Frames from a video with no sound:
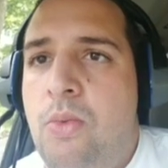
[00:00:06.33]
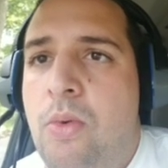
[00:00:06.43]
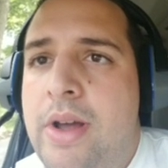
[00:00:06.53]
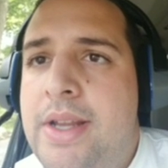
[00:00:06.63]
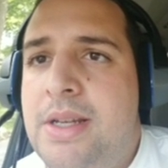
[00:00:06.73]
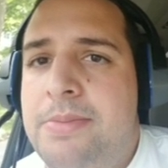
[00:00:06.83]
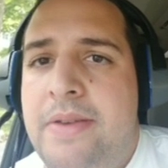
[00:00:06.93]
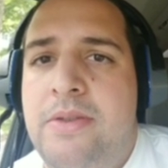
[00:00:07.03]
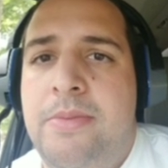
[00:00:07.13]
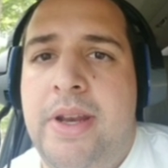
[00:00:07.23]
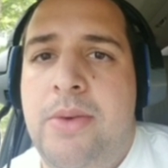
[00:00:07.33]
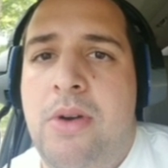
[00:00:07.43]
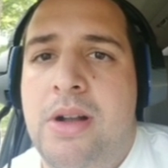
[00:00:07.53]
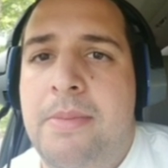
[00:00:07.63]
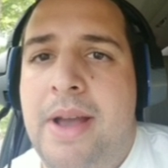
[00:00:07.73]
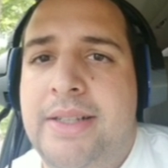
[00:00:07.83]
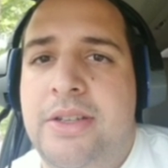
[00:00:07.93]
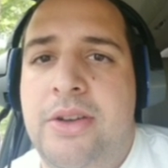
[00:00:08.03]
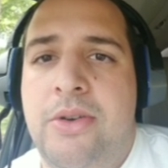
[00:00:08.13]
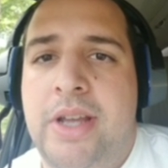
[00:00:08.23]
What is up, everybody? Welcome back
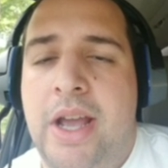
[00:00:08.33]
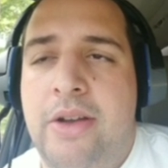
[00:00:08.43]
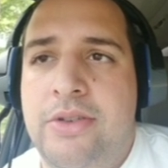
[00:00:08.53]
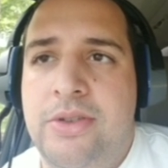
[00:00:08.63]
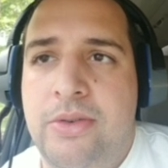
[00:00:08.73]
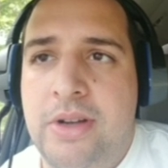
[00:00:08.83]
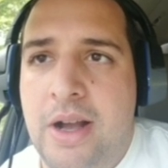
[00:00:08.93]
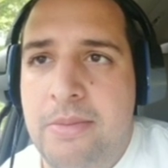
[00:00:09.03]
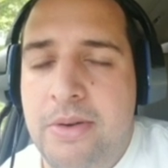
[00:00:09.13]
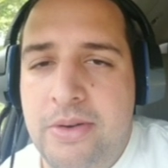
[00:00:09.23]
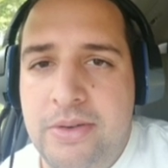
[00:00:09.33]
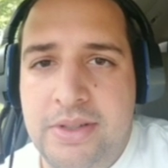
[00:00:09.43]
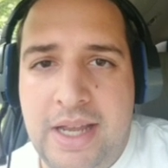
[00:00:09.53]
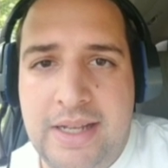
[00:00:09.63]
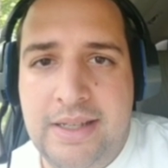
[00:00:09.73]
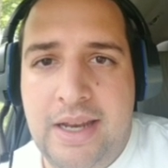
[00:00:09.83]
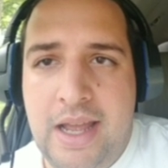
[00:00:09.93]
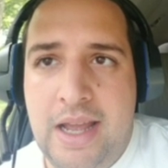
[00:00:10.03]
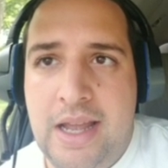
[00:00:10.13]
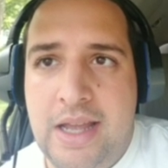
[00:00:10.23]
to No Counters No Combos, and
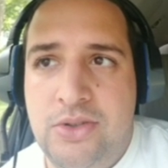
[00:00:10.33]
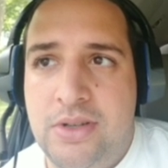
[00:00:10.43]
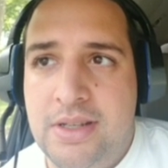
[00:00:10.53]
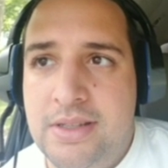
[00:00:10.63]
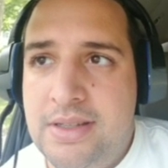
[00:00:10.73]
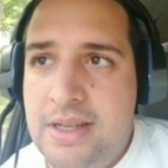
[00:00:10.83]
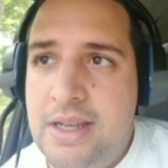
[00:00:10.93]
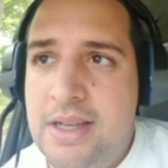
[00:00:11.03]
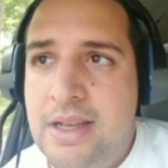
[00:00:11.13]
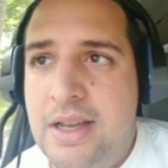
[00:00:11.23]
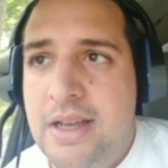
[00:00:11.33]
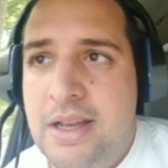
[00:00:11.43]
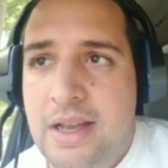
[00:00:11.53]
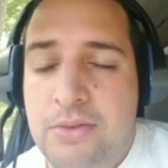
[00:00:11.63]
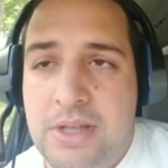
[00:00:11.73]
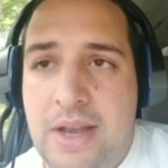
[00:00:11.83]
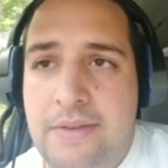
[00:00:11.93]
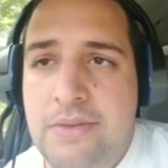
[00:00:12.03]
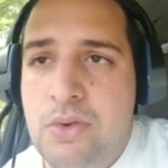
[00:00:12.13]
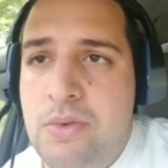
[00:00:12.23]
today, as you can see, it was
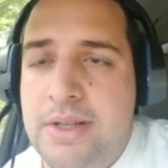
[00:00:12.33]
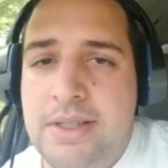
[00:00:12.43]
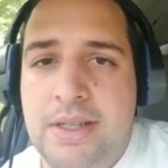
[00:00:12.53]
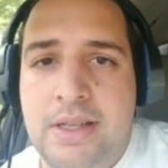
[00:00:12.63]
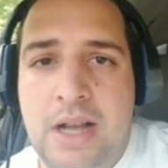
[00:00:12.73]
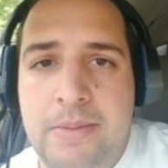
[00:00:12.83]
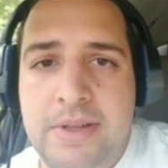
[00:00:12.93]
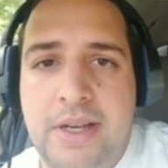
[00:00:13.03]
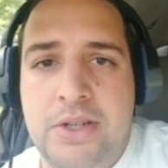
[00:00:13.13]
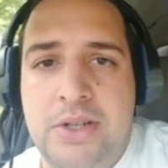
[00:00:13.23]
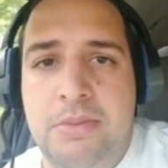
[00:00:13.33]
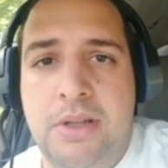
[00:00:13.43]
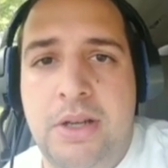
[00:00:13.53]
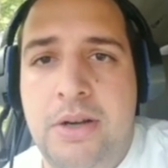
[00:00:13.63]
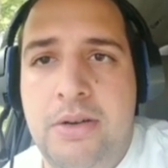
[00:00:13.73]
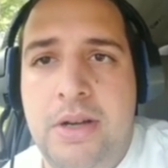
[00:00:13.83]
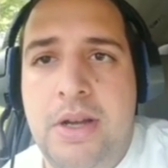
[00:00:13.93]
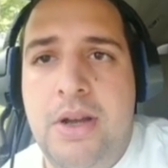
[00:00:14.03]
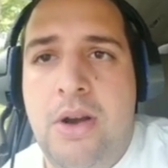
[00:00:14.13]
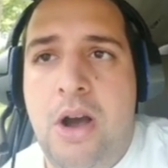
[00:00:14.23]
heavily requested in the comment section below.
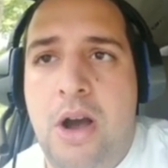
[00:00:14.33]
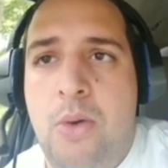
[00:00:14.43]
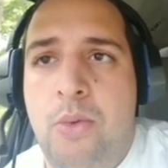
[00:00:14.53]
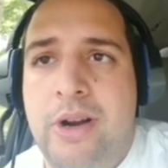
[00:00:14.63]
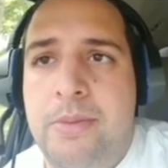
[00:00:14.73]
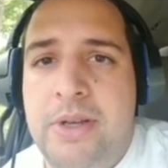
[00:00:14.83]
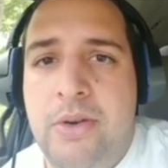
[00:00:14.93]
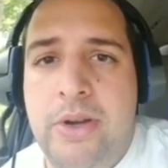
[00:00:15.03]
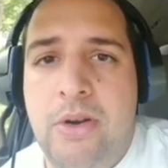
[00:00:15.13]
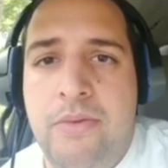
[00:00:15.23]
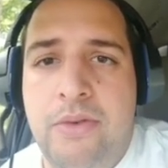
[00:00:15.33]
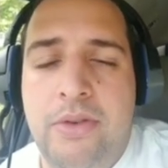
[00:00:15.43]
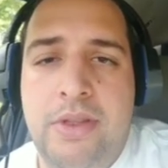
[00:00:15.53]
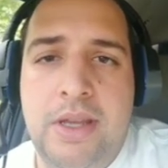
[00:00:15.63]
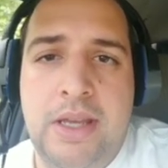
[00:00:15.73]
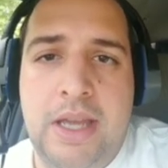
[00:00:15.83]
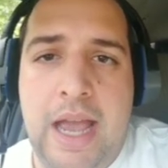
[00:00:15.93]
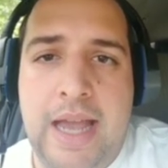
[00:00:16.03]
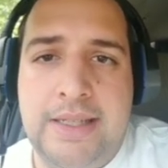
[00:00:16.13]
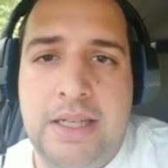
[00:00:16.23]
We're going to be going over the
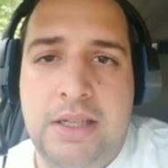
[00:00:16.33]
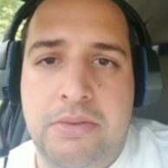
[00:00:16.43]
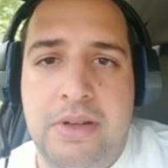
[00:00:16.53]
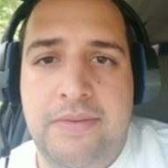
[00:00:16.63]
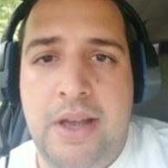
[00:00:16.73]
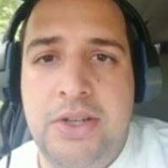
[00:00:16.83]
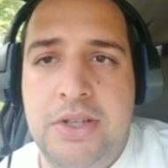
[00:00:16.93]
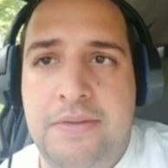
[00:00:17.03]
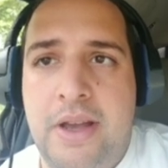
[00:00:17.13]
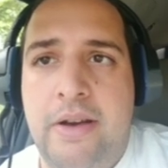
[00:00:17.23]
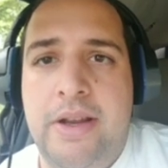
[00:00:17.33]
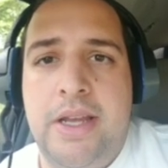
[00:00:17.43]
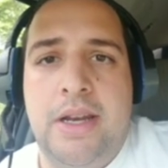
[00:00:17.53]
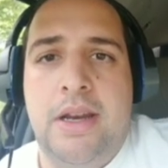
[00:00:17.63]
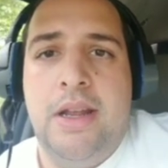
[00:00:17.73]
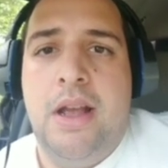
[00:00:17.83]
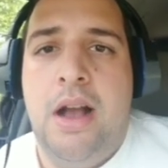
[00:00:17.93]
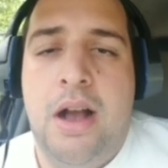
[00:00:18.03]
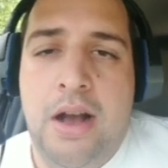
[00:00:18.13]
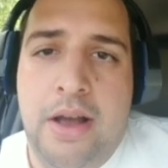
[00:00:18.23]
SS3 veggie variant
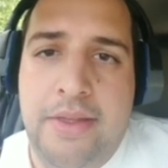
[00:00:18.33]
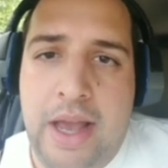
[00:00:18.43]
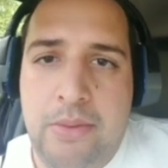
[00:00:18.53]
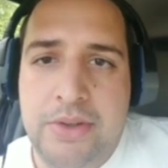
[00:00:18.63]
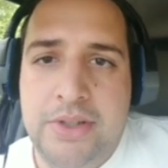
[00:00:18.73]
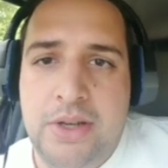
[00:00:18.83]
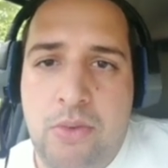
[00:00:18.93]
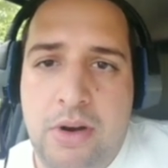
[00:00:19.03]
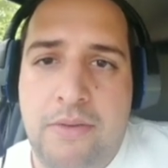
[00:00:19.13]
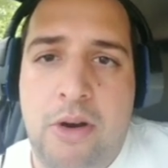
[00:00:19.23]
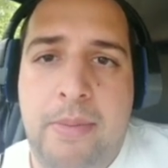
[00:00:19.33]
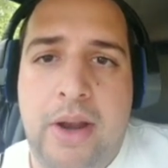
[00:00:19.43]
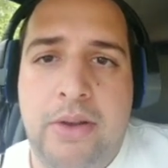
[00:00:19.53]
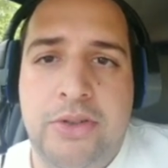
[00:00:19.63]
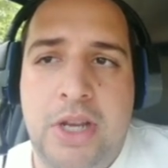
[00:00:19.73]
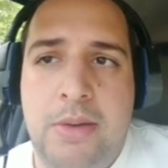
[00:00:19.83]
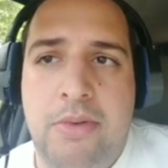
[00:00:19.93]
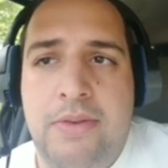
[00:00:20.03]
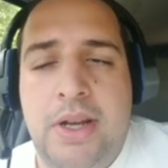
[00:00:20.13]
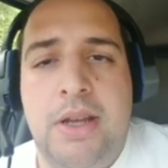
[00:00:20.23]
that was in one of our battle
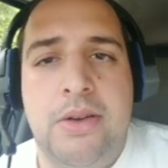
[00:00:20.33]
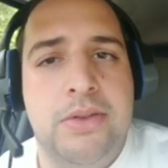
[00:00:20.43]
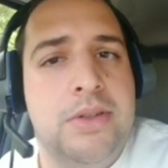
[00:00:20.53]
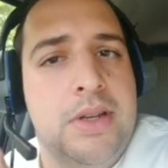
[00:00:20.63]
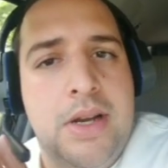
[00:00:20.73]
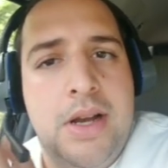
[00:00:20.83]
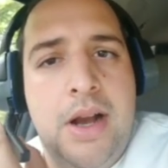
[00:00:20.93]
chamber videos.